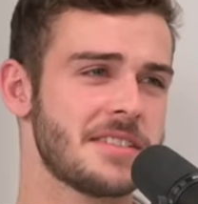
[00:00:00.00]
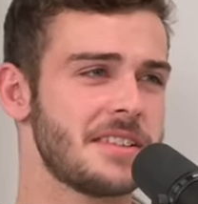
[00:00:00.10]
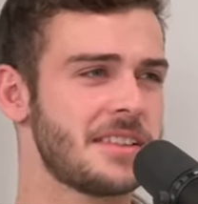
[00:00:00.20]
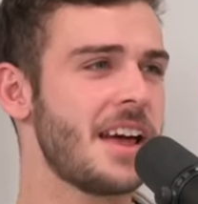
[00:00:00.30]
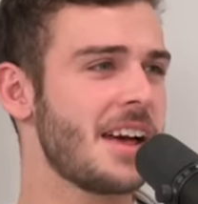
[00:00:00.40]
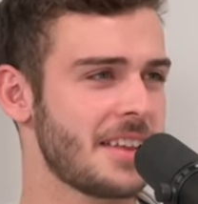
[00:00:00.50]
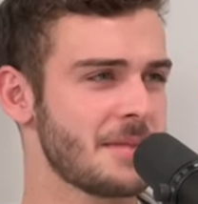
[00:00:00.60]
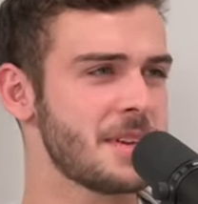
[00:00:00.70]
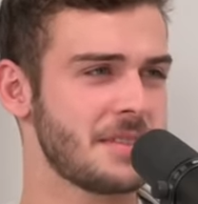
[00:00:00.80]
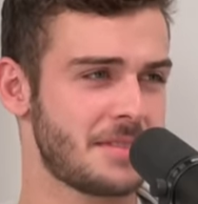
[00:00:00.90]
a, there, I
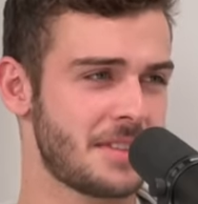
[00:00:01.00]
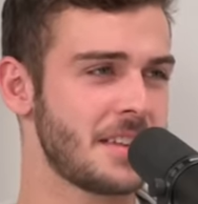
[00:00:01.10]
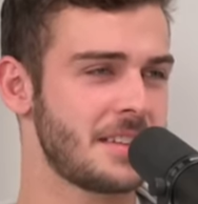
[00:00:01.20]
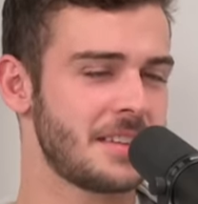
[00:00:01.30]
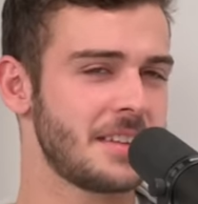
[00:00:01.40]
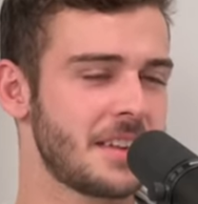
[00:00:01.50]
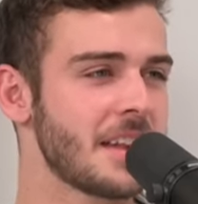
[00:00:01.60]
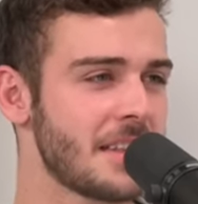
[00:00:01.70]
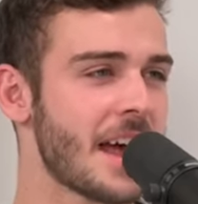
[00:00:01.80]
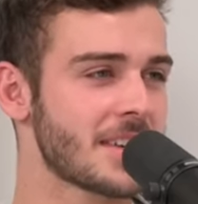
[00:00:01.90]
mean, if
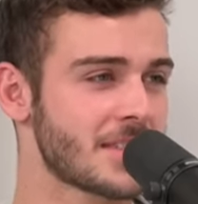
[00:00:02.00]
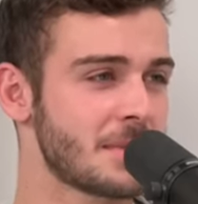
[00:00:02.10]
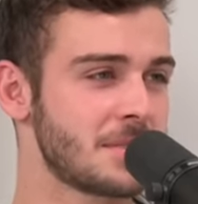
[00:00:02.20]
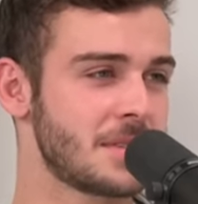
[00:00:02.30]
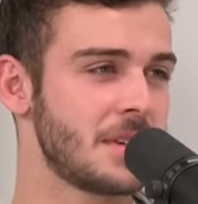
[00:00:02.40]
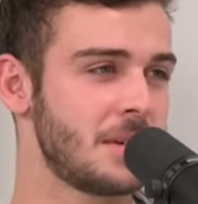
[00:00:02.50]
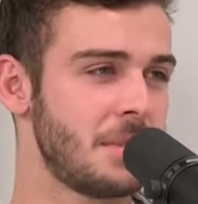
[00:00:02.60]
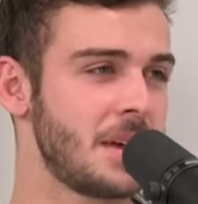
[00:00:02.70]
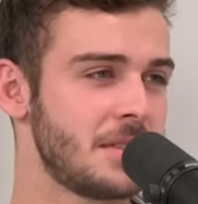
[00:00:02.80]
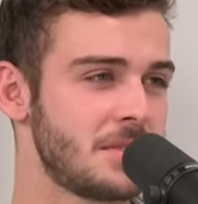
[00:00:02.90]
that seems a
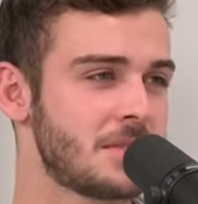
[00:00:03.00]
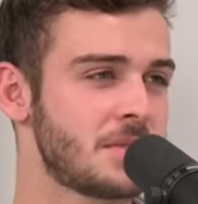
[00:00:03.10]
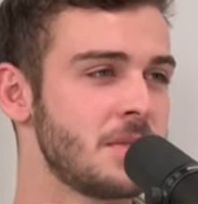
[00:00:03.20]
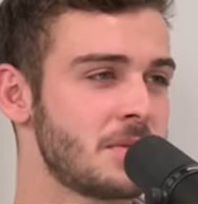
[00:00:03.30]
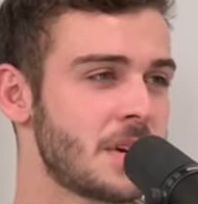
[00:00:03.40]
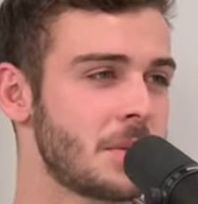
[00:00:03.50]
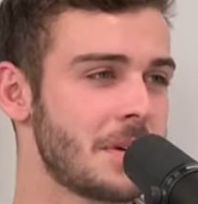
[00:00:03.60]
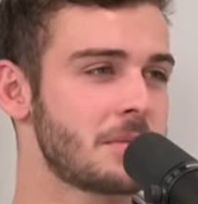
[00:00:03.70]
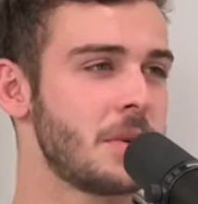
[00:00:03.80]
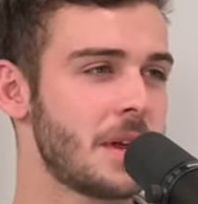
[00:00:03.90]
bit too far away
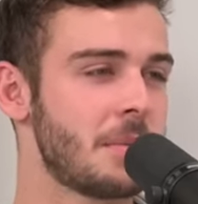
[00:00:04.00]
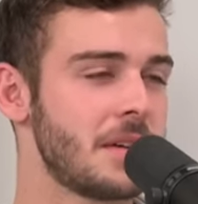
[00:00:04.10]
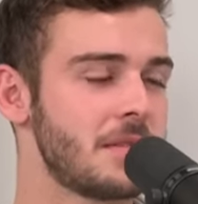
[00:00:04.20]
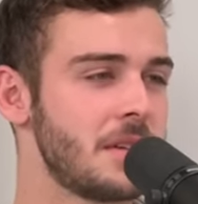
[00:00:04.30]
from what they're paid to